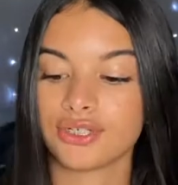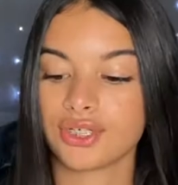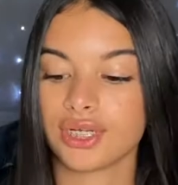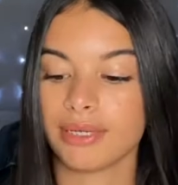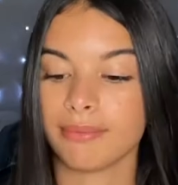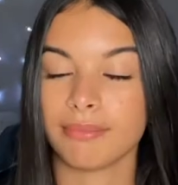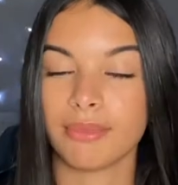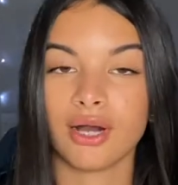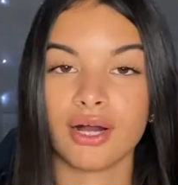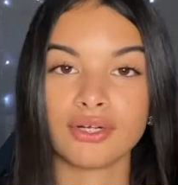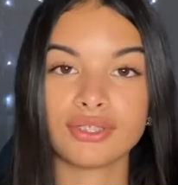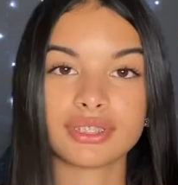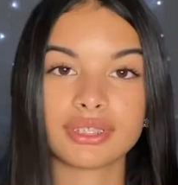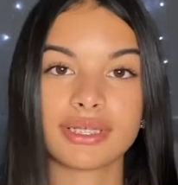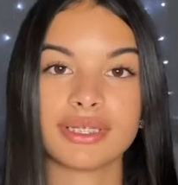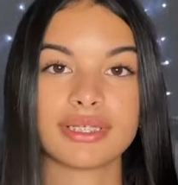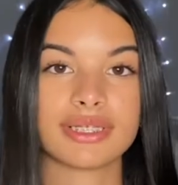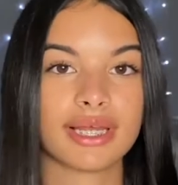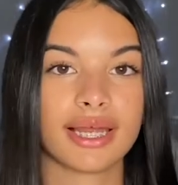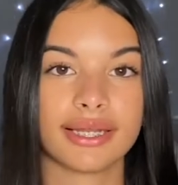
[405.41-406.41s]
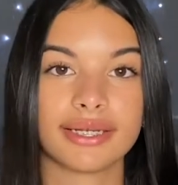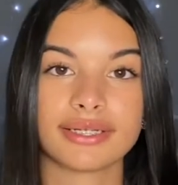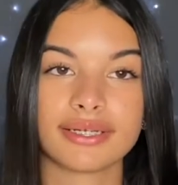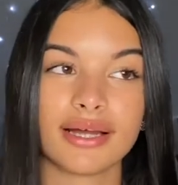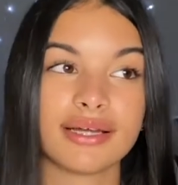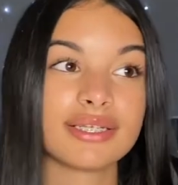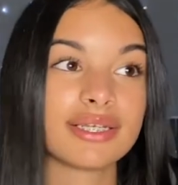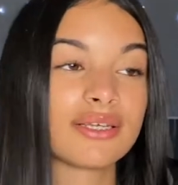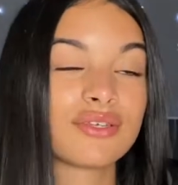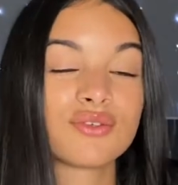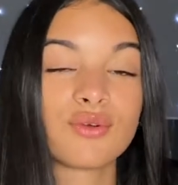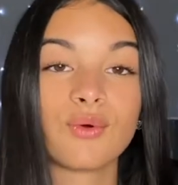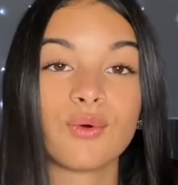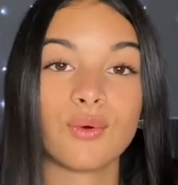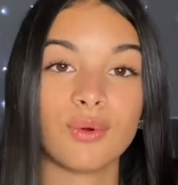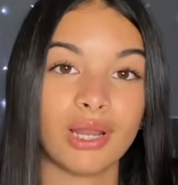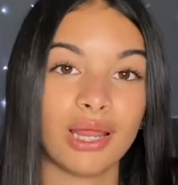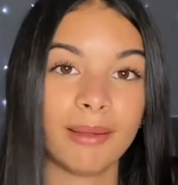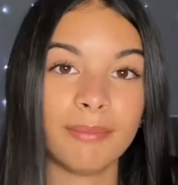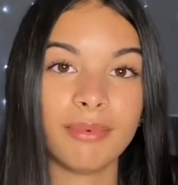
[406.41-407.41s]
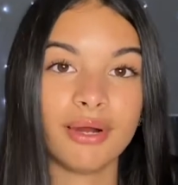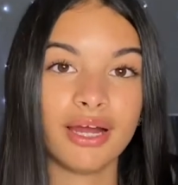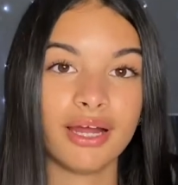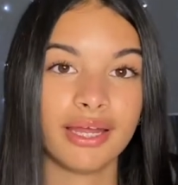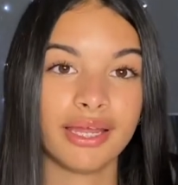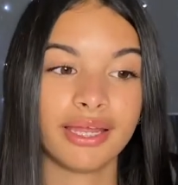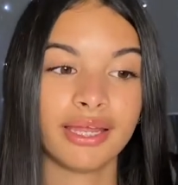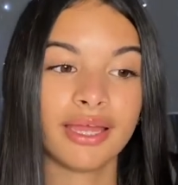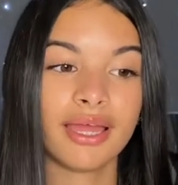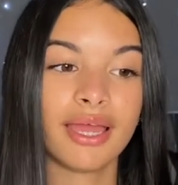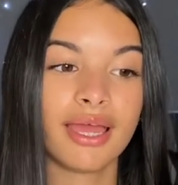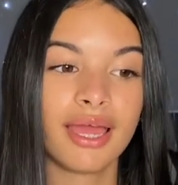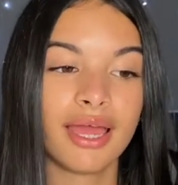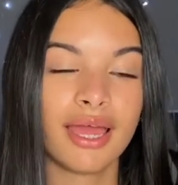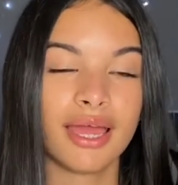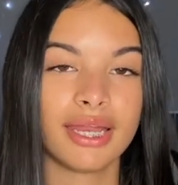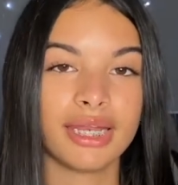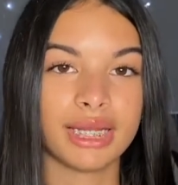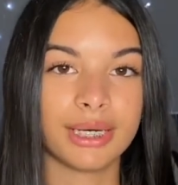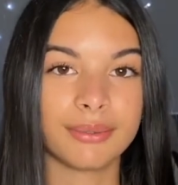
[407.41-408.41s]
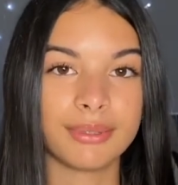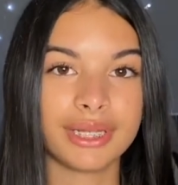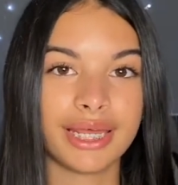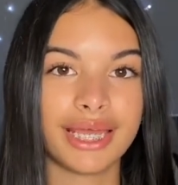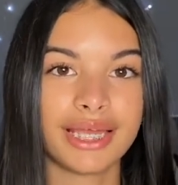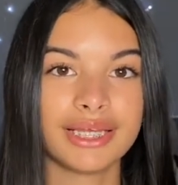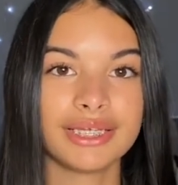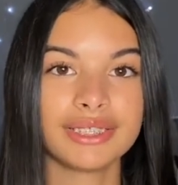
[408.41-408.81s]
The mask and sanitizer is all I buy nowadays.